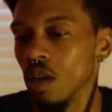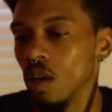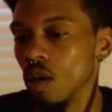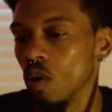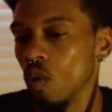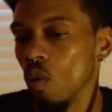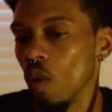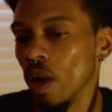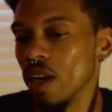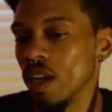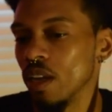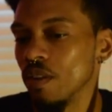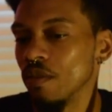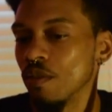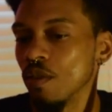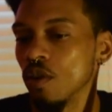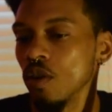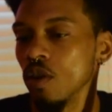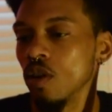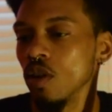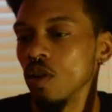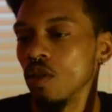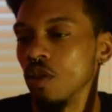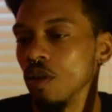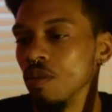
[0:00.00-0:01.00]
waiting
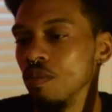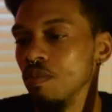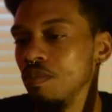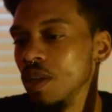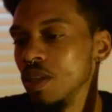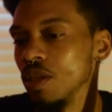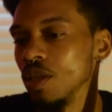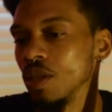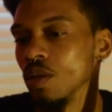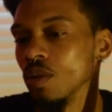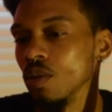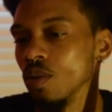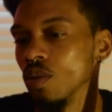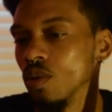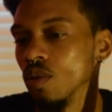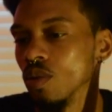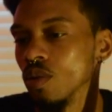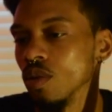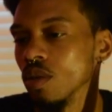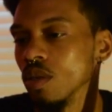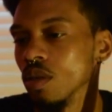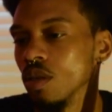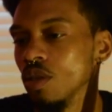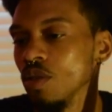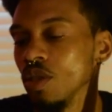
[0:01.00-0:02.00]
for the
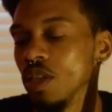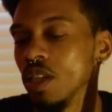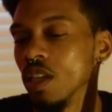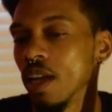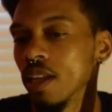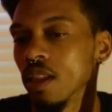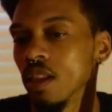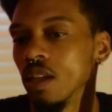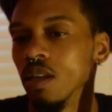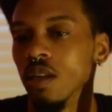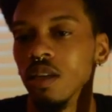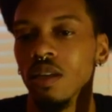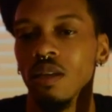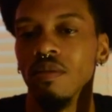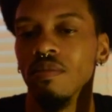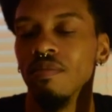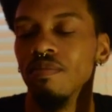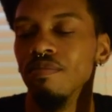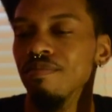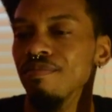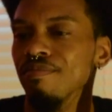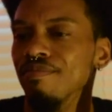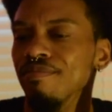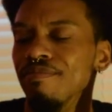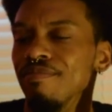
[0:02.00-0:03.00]
pentacles. You see like a
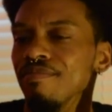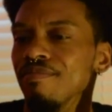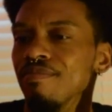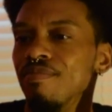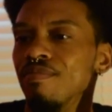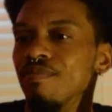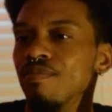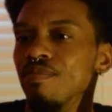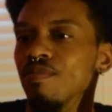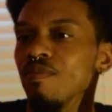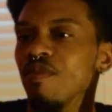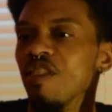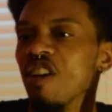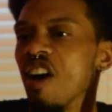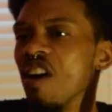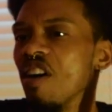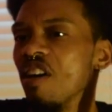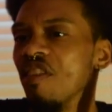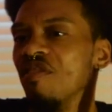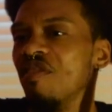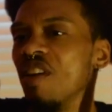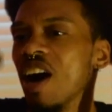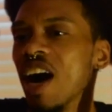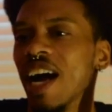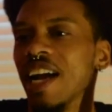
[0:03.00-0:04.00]

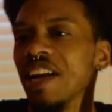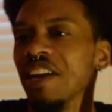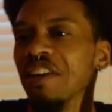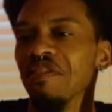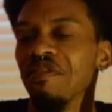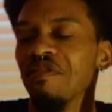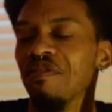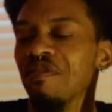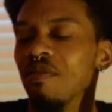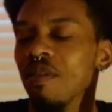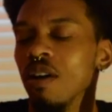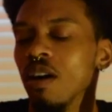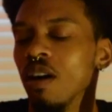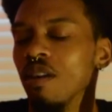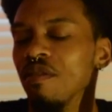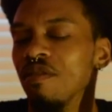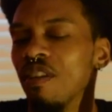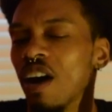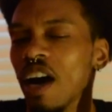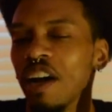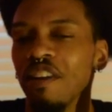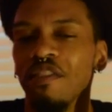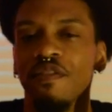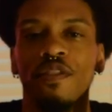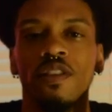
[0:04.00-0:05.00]
vine
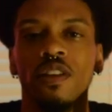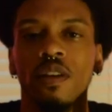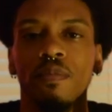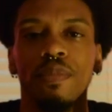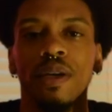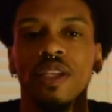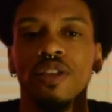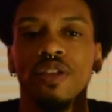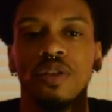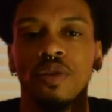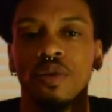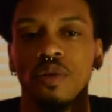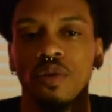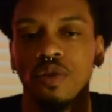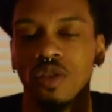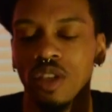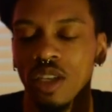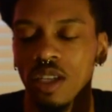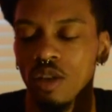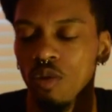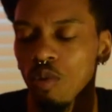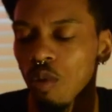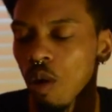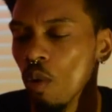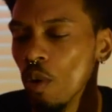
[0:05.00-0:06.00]
full of pentacles
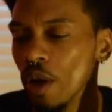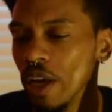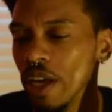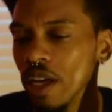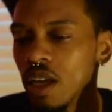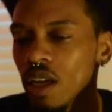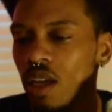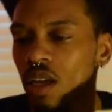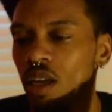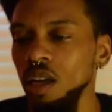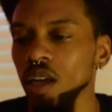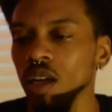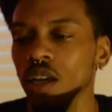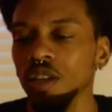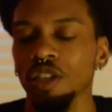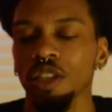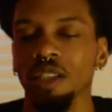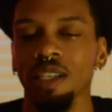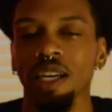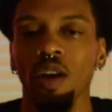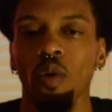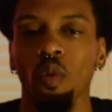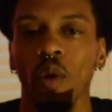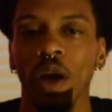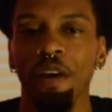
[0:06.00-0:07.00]
growing, just
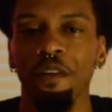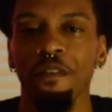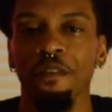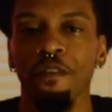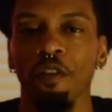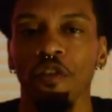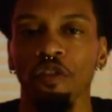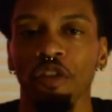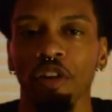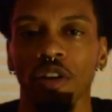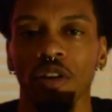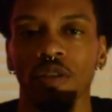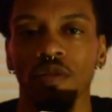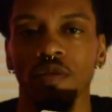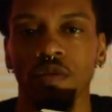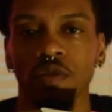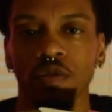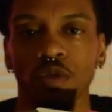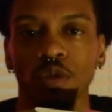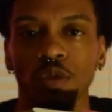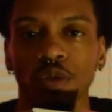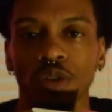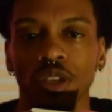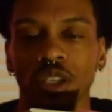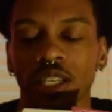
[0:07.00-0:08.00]
kind of waiting for the
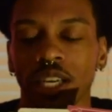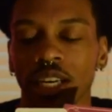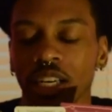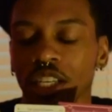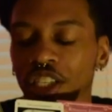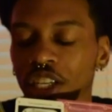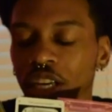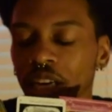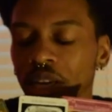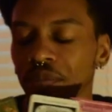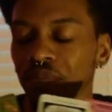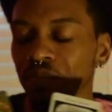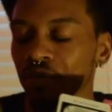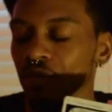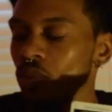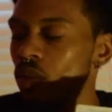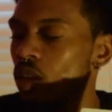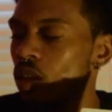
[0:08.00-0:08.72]
fruit to take shape.